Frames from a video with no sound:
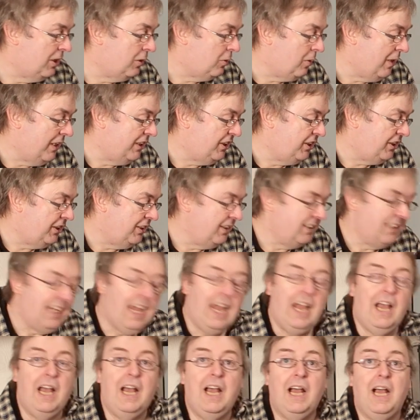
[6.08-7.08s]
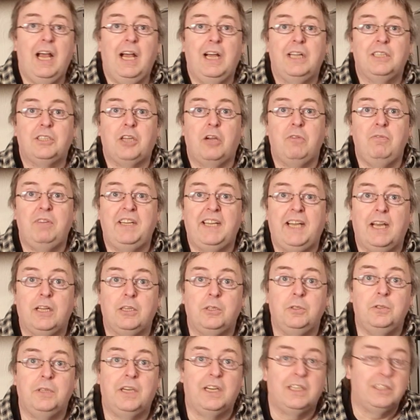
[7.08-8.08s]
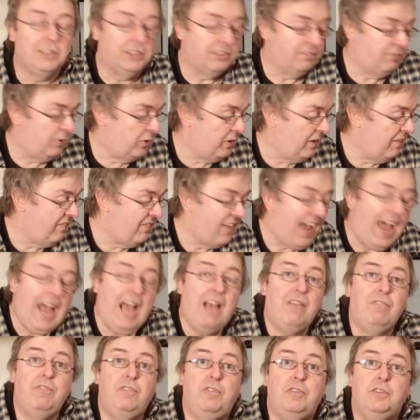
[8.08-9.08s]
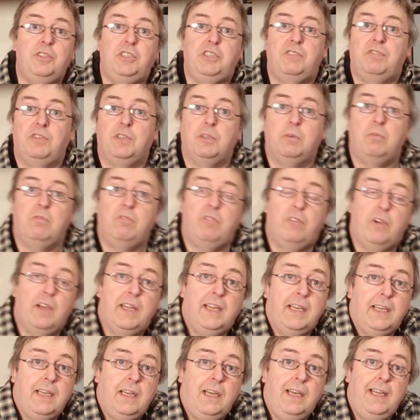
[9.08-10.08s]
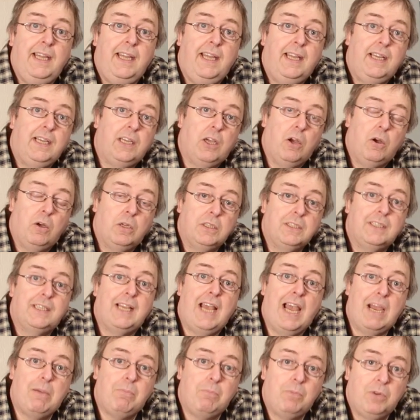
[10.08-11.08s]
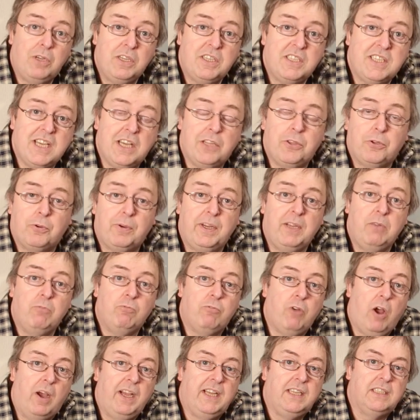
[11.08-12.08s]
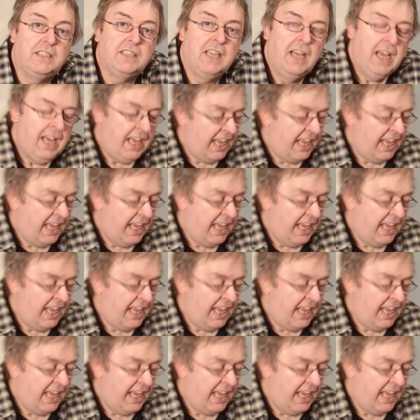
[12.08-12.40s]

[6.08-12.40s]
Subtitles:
a question and hopefully get a good answer for it. Have Fujifilm finally got camera tethering right?